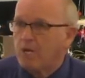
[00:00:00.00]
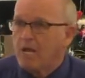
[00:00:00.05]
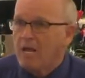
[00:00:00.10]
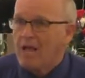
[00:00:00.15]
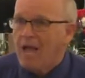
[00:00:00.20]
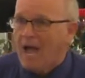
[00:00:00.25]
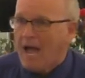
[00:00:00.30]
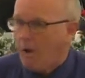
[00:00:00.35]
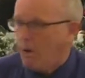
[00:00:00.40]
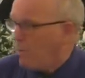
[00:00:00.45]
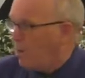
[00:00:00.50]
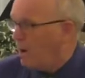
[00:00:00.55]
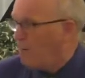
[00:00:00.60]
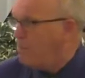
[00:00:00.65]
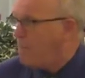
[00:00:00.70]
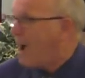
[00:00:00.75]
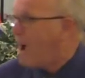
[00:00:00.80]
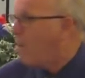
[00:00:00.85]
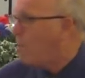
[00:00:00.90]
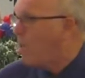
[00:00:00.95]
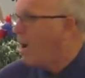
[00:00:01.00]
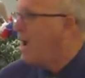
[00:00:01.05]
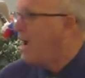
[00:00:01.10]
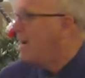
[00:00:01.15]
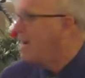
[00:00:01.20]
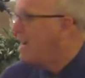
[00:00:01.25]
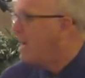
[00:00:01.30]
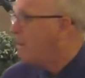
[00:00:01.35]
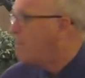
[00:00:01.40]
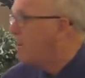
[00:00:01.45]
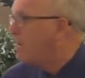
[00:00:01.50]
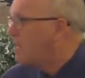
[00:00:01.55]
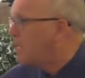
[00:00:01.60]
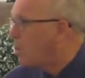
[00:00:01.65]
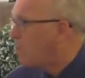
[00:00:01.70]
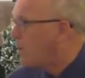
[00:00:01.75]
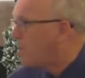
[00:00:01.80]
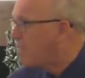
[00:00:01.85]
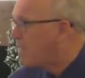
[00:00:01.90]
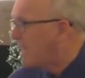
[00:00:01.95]
I want my way and how much I
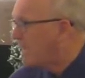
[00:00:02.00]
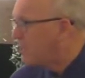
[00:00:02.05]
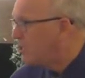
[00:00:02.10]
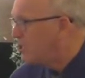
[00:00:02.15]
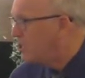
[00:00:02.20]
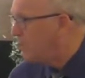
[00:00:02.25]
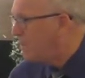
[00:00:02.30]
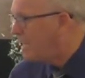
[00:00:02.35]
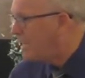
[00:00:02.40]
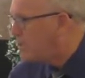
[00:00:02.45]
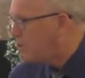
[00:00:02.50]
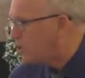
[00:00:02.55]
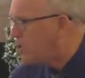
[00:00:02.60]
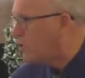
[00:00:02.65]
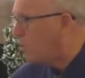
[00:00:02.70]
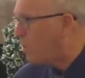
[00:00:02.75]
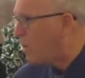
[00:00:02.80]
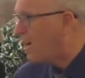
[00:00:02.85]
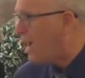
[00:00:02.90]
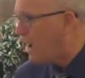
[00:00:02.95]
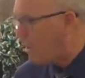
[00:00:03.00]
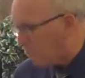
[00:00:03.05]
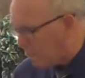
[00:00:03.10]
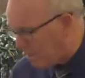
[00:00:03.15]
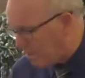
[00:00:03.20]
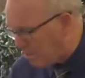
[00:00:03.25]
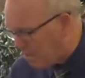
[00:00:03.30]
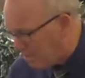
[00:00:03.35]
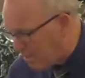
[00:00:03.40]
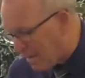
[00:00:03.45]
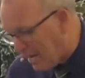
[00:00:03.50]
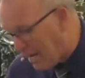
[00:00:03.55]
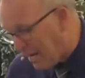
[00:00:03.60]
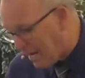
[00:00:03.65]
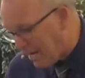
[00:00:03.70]
want things to be just the way I want them to be.